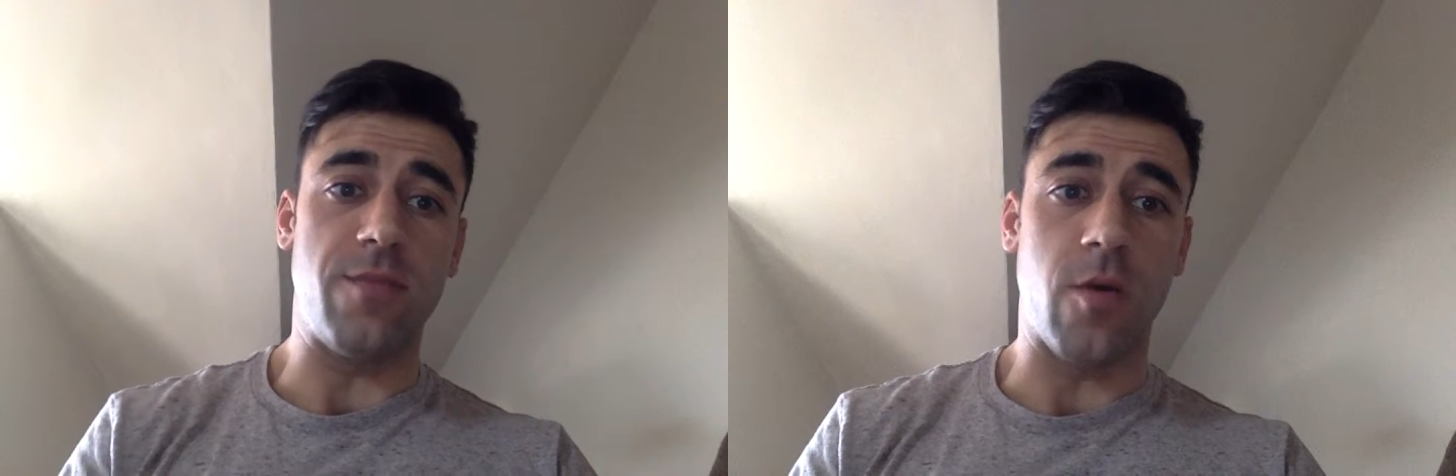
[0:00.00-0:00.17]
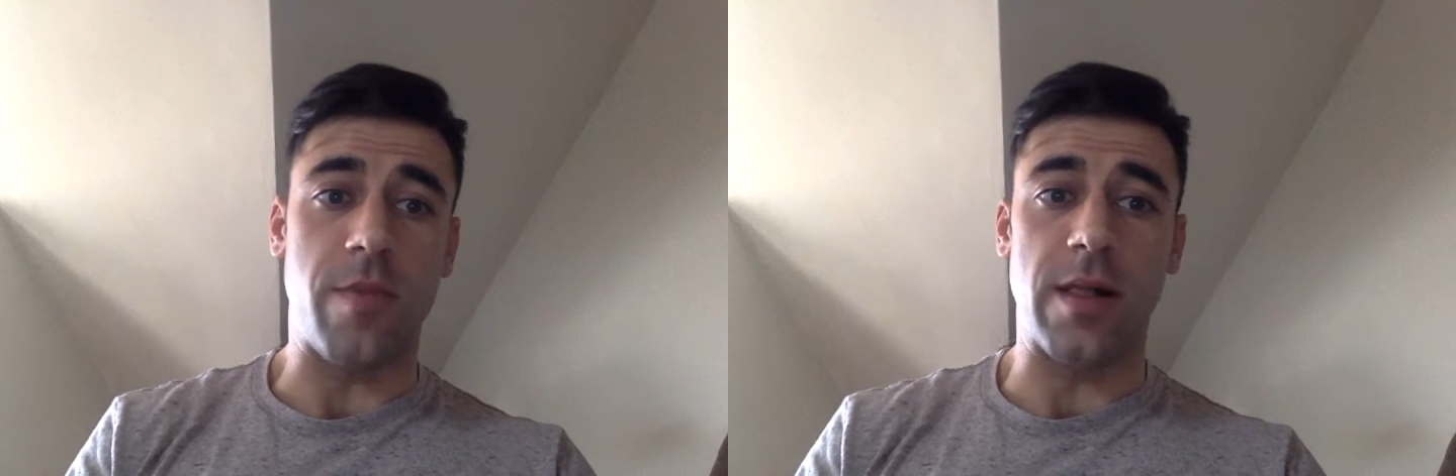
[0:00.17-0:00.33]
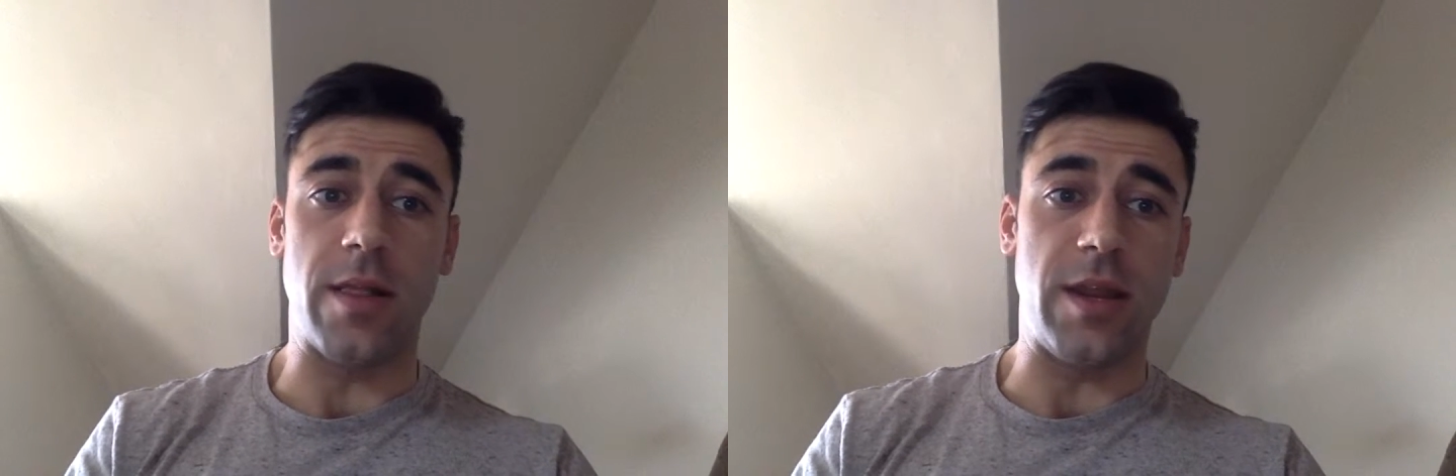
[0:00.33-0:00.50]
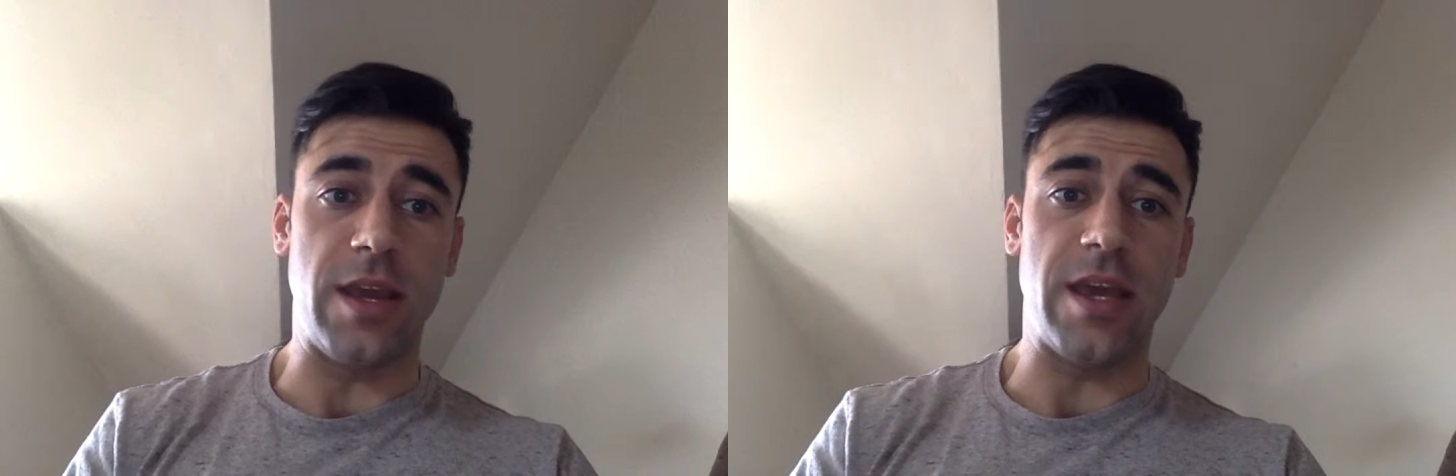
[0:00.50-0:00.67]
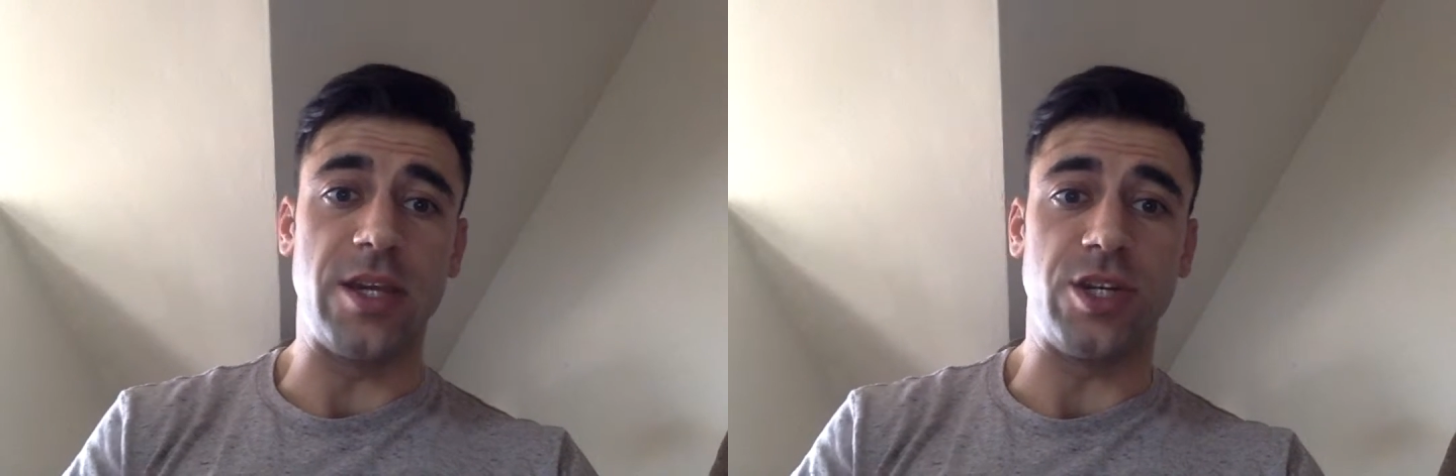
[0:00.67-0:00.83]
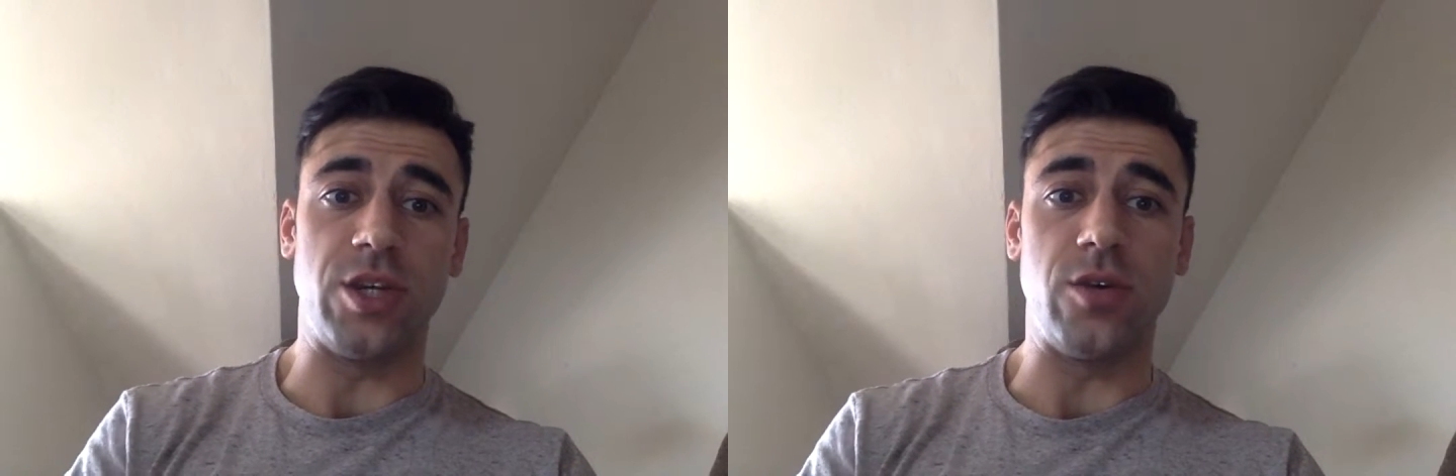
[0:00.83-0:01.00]
mobility
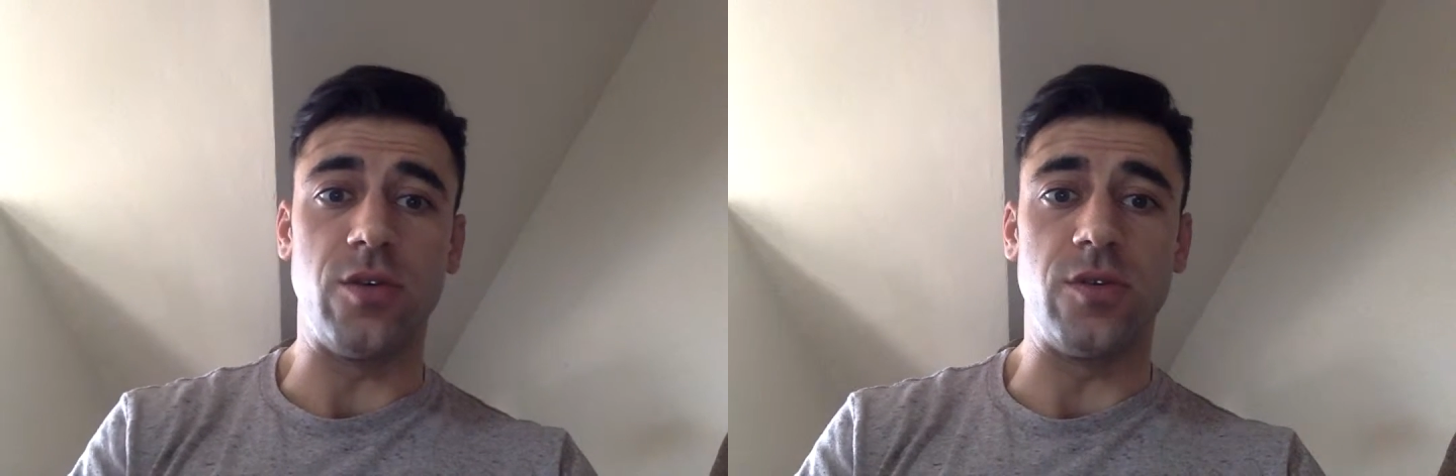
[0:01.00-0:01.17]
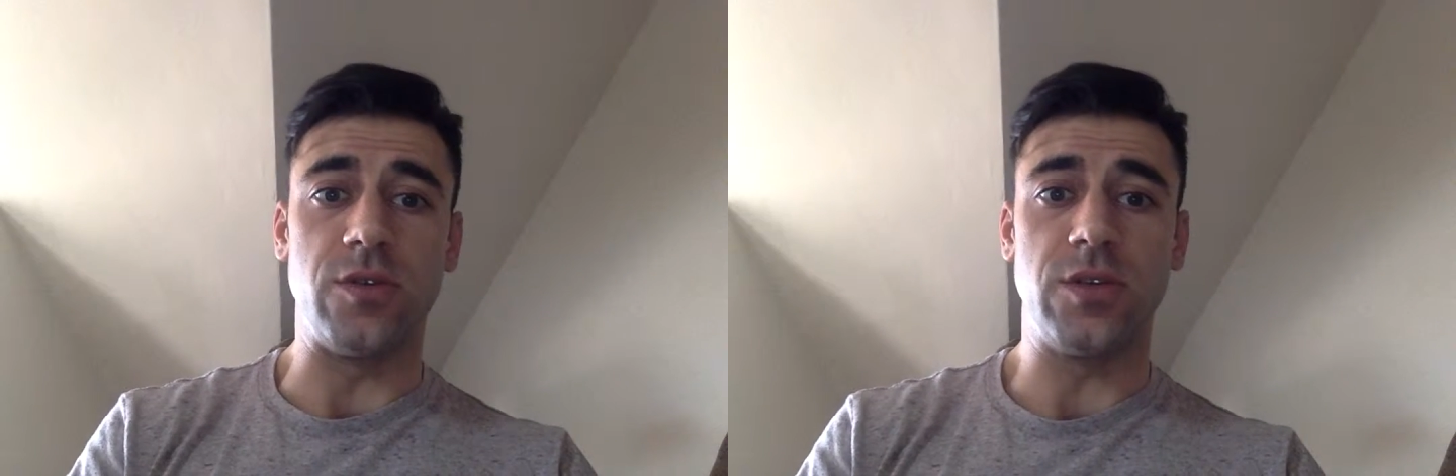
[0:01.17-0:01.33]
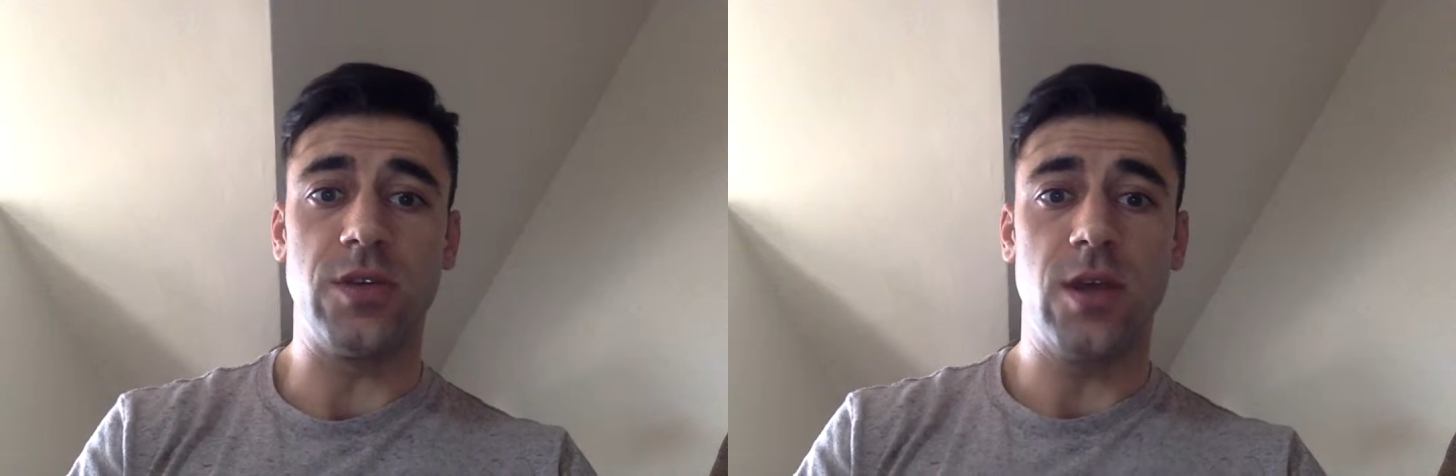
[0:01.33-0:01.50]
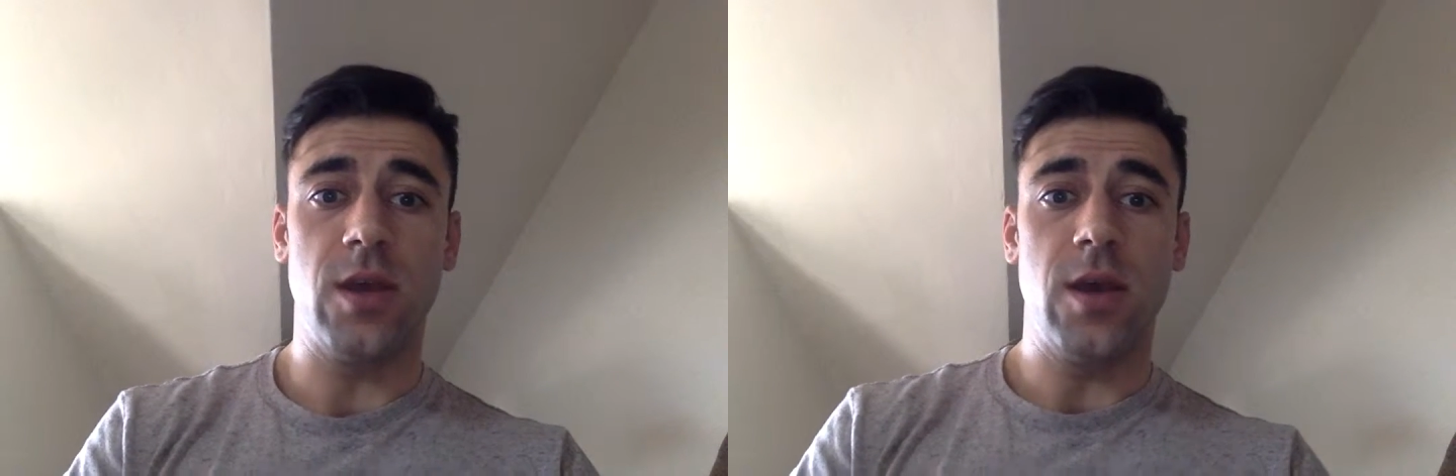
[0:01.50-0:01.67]
issues.